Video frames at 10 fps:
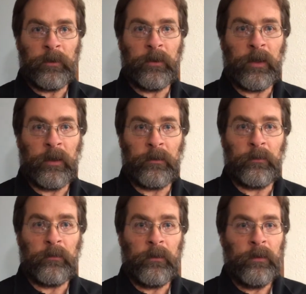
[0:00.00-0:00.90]

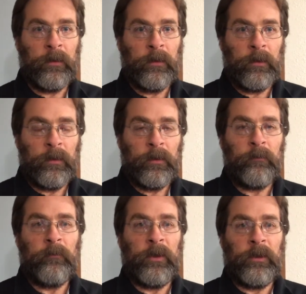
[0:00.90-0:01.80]
account,
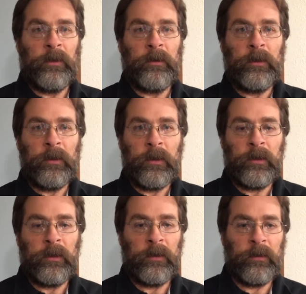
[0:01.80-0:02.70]
but
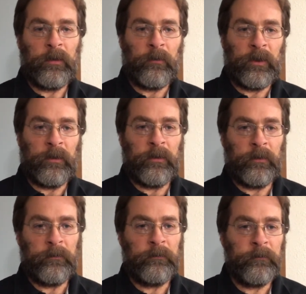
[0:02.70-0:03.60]
I wanted
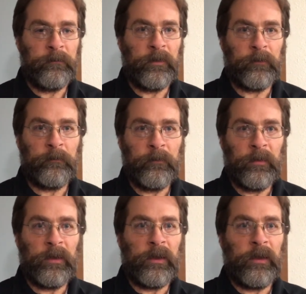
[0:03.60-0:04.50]
to just
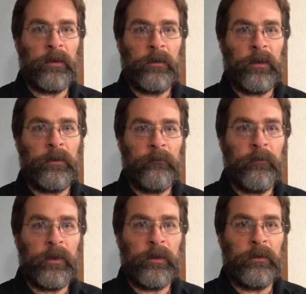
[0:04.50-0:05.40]
get it on
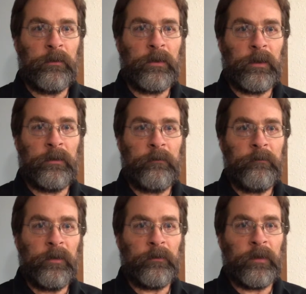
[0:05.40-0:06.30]
video, kind of
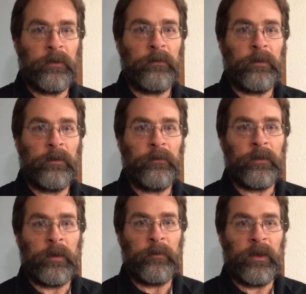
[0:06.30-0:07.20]
discussing the
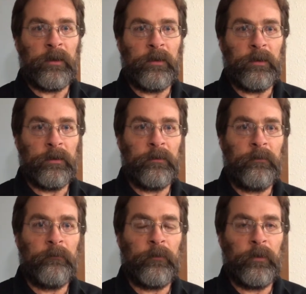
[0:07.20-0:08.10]
same idea
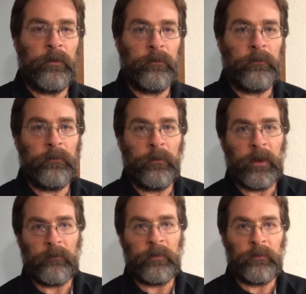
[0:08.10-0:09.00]
for those who
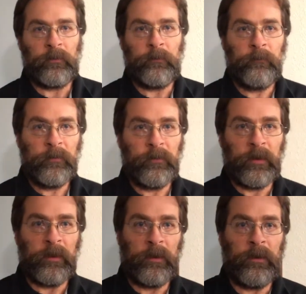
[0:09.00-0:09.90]
haven't
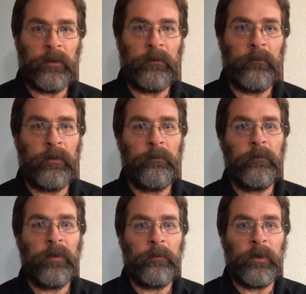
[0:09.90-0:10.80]
seen any of
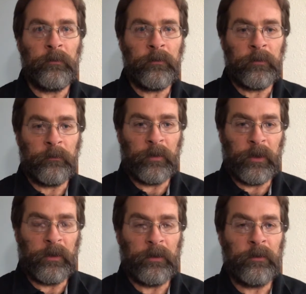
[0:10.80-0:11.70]
the posts in
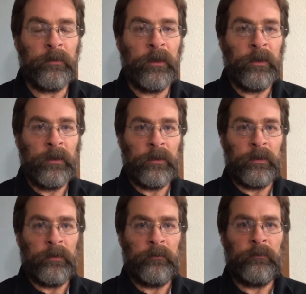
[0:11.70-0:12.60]
writing,
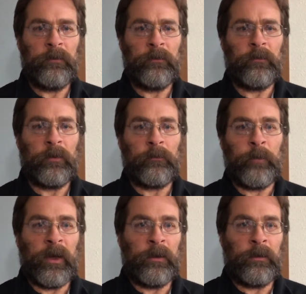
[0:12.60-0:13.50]
and just
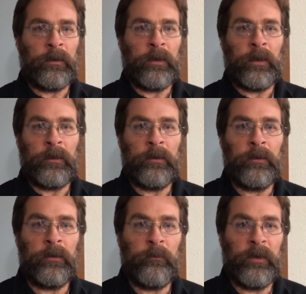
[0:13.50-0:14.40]
expand on the
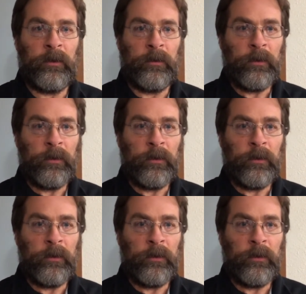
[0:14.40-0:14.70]
idea a bit.